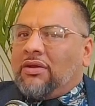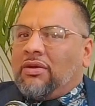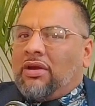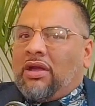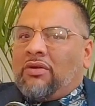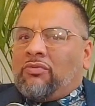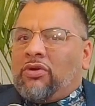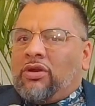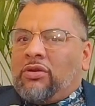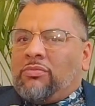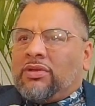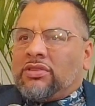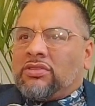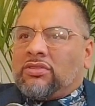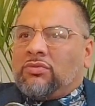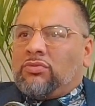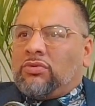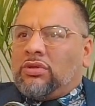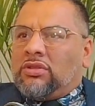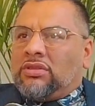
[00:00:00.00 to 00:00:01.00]
I worry about the
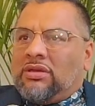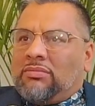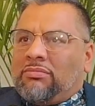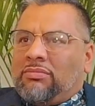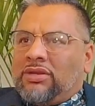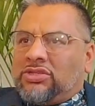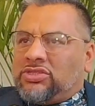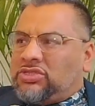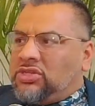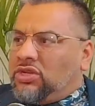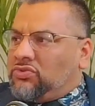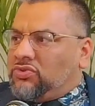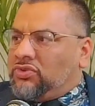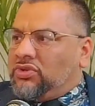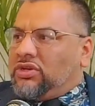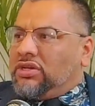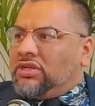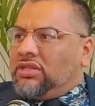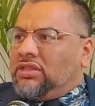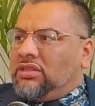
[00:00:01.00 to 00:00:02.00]
world that my children
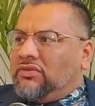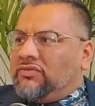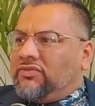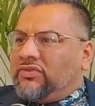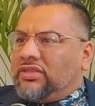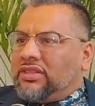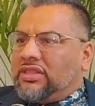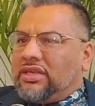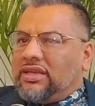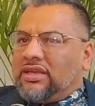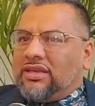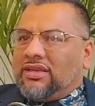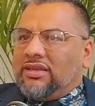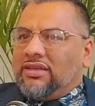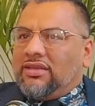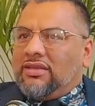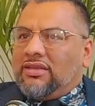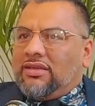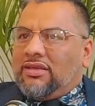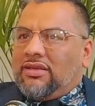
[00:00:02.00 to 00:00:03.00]
are gonna live in. Like,
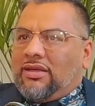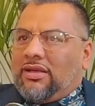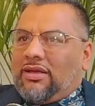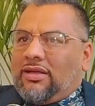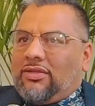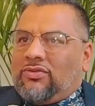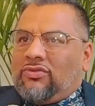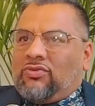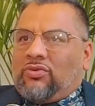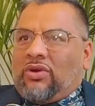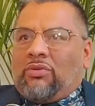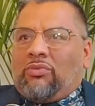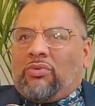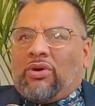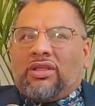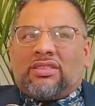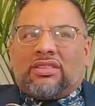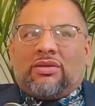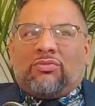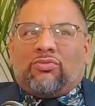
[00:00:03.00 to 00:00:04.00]
do I
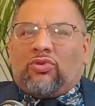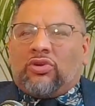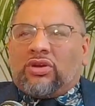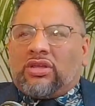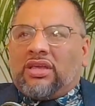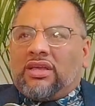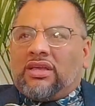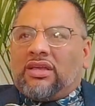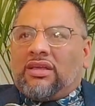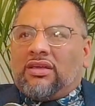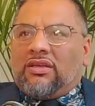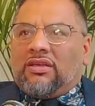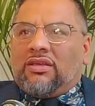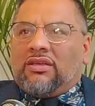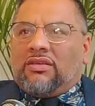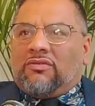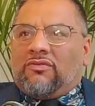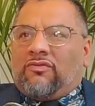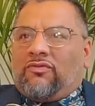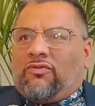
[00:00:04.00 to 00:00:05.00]
want them working
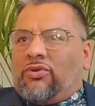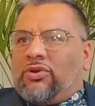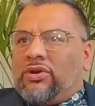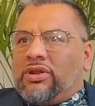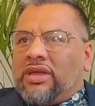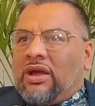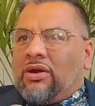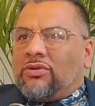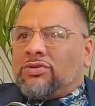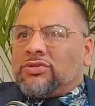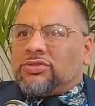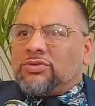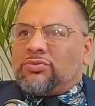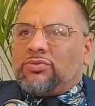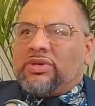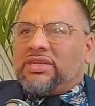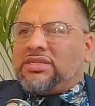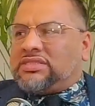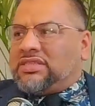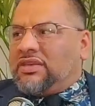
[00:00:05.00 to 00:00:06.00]
40 hours a
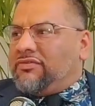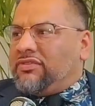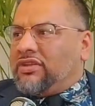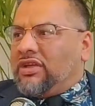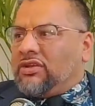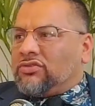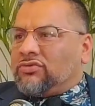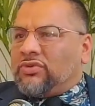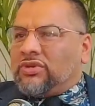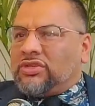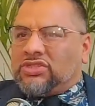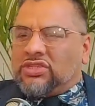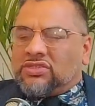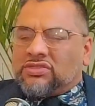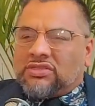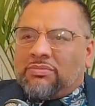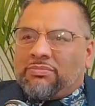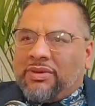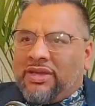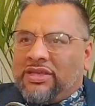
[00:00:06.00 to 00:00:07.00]
week, 70 hours a week just
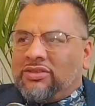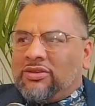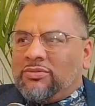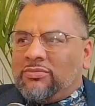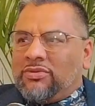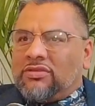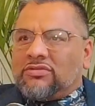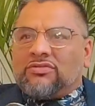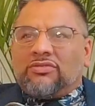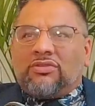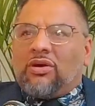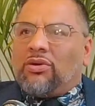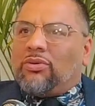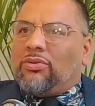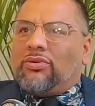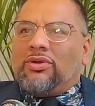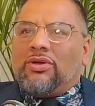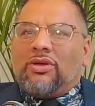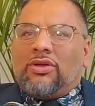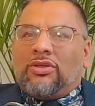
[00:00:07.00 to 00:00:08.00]
to pay their bills?
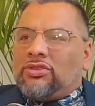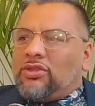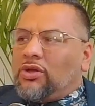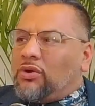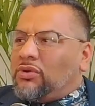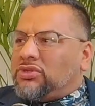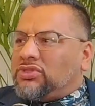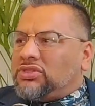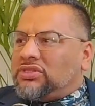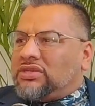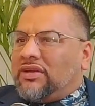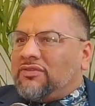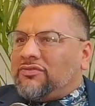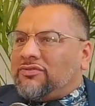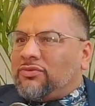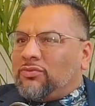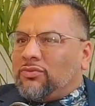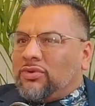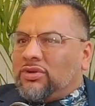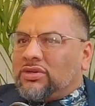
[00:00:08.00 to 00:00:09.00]
No. No one should have
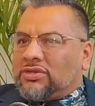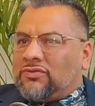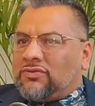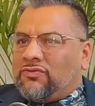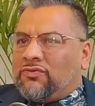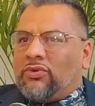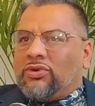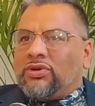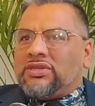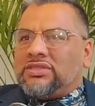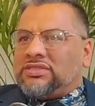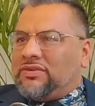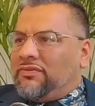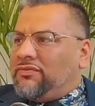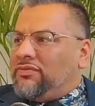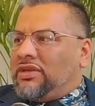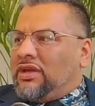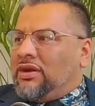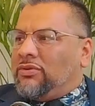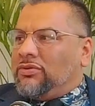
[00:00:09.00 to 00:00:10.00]
to work 40,
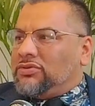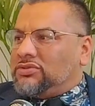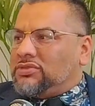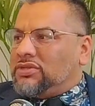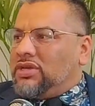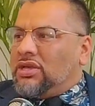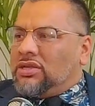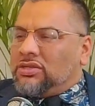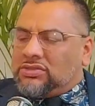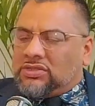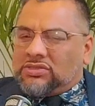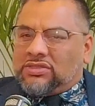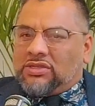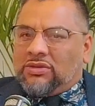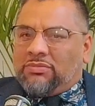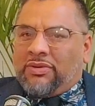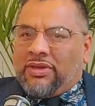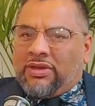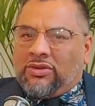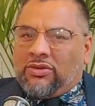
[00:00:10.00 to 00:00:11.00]
70 hours just to
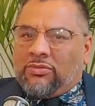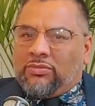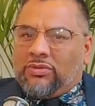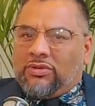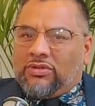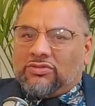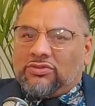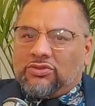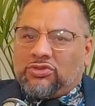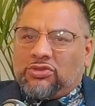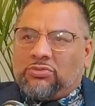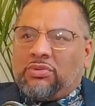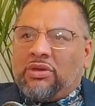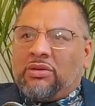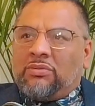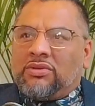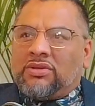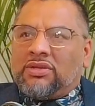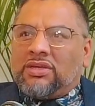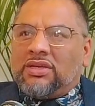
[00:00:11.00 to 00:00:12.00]
pay your bills. You should be
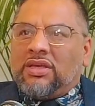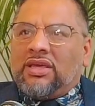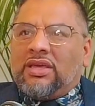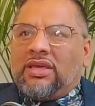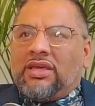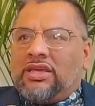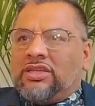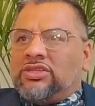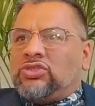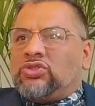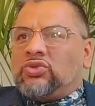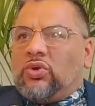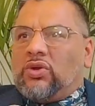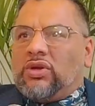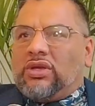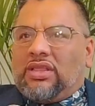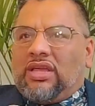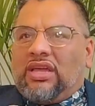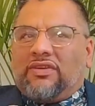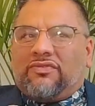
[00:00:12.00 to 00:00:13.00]
able to enjoy
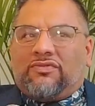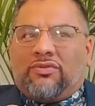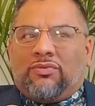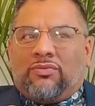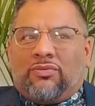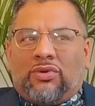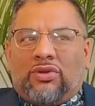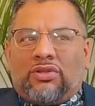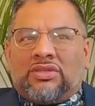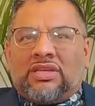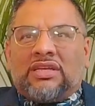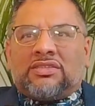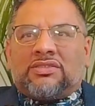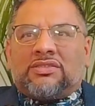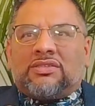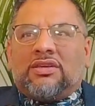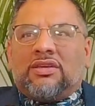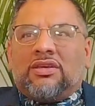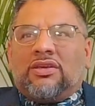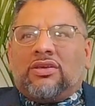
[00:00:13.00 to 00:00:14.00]
life. The world has
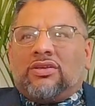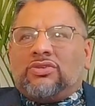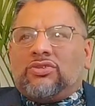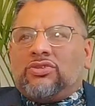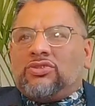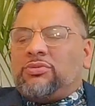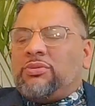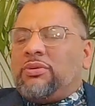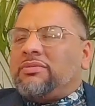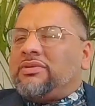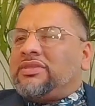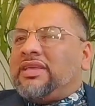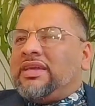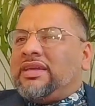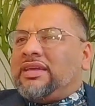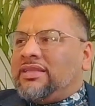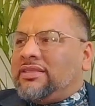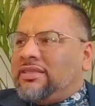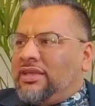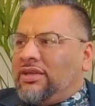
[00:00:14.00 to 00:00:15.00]
you should be able to
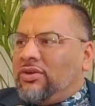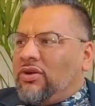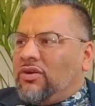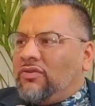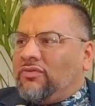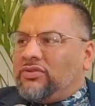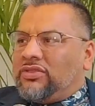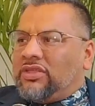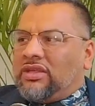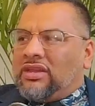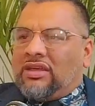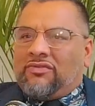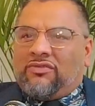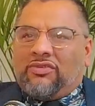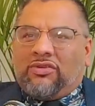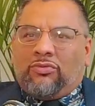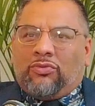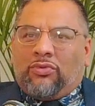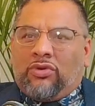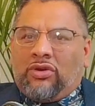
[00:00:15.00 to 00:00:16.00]
take a day off without having
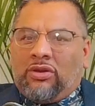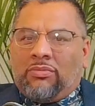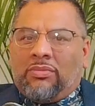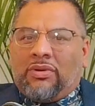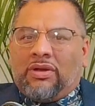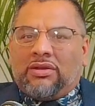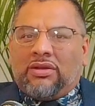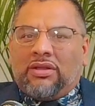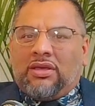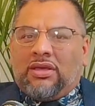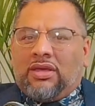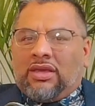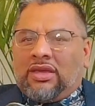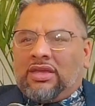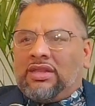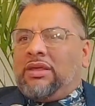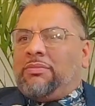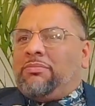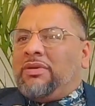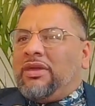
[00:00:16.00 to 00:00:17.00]
to worry about,
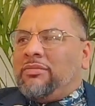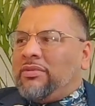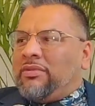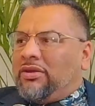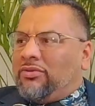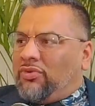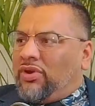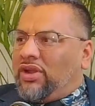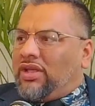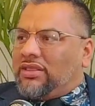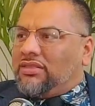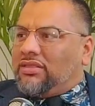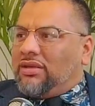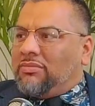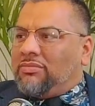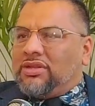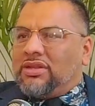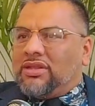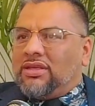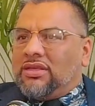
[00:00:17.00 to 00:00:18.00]
can I pay my rent? I
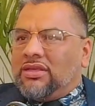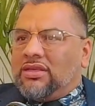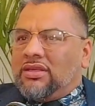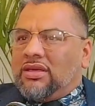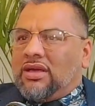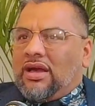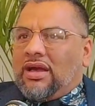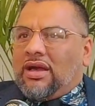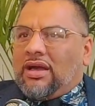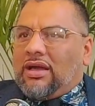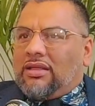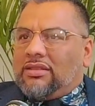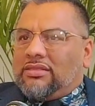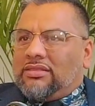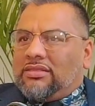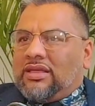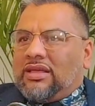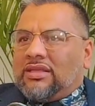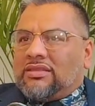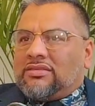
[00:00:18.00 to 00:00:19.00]
mean,
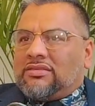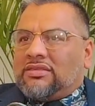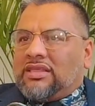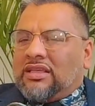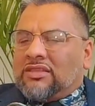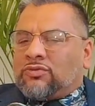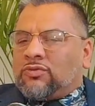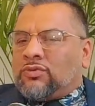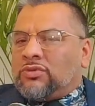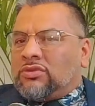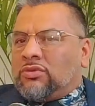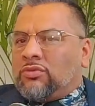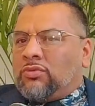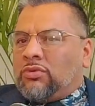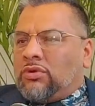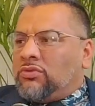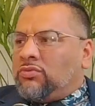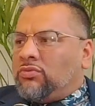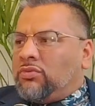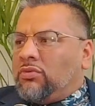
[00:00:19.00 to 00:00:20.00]
that's what the
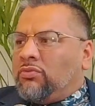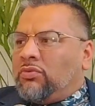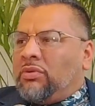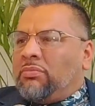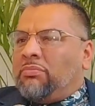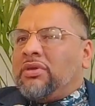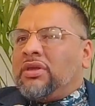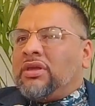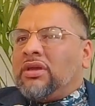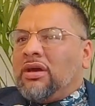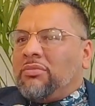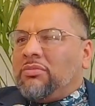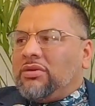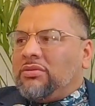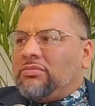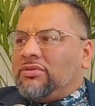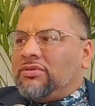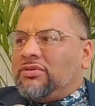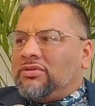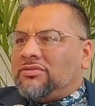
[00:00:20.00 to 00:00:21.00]
world we're becoming,
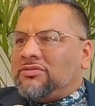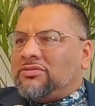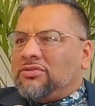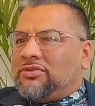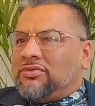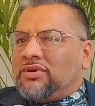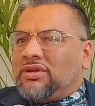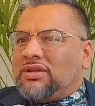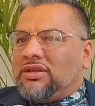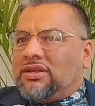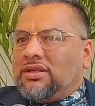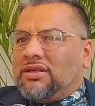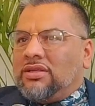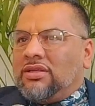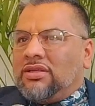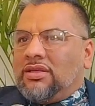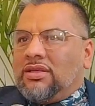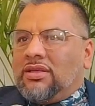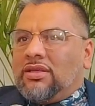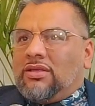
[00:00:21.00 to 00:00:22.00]
because you know what?
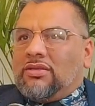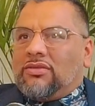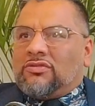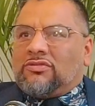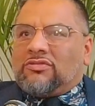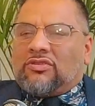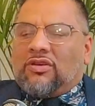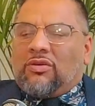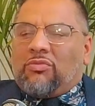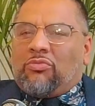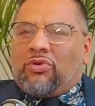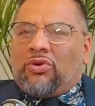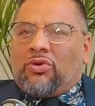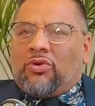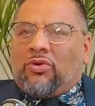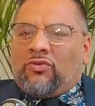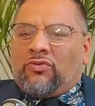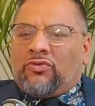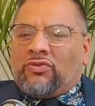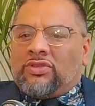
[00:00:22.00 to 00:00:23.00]
Somewhere
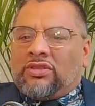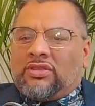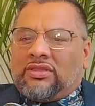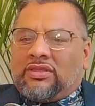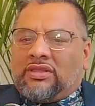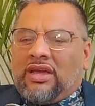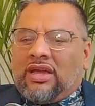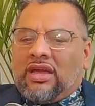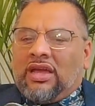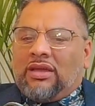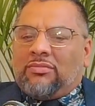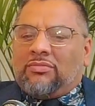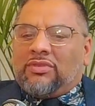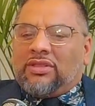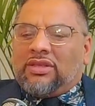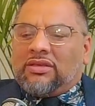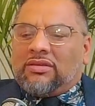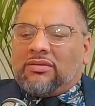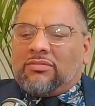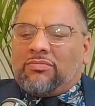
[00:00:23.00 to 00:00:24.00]
over the time,
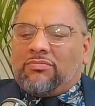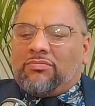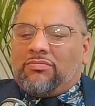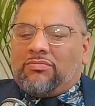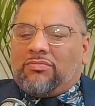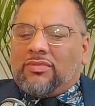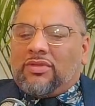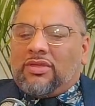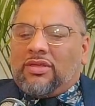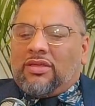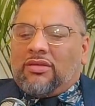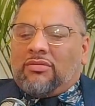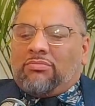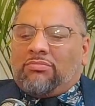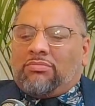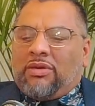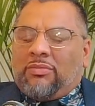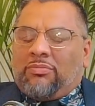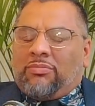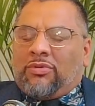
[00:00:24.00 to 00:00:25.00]
like
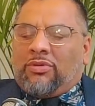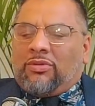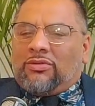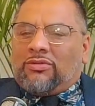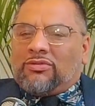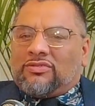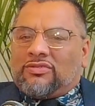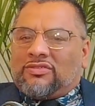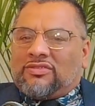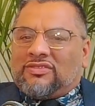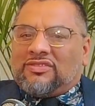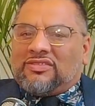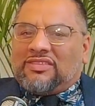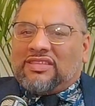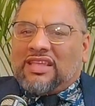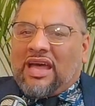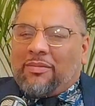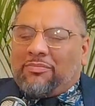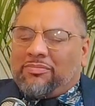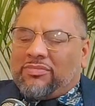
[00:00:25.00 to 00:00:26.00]
people
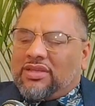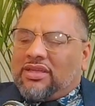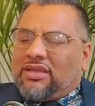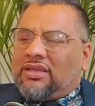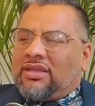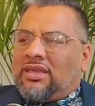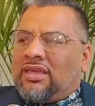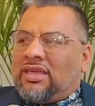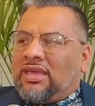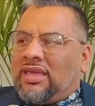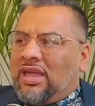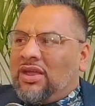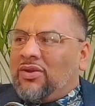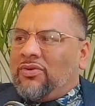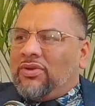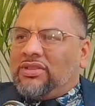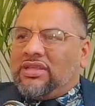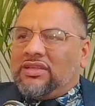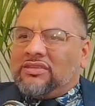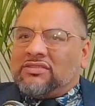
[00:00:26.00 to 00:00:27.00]
stopped
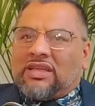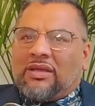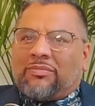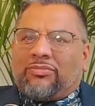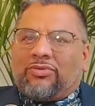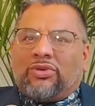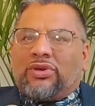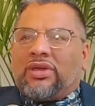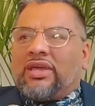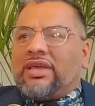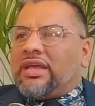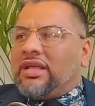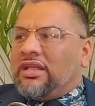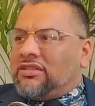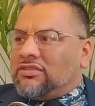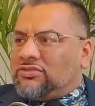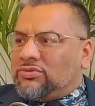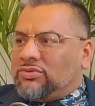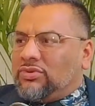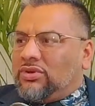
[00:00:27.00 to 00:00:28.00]
caring, they stopped looking
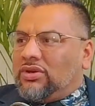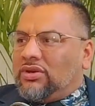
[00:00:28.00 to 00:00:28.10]
elsewhere.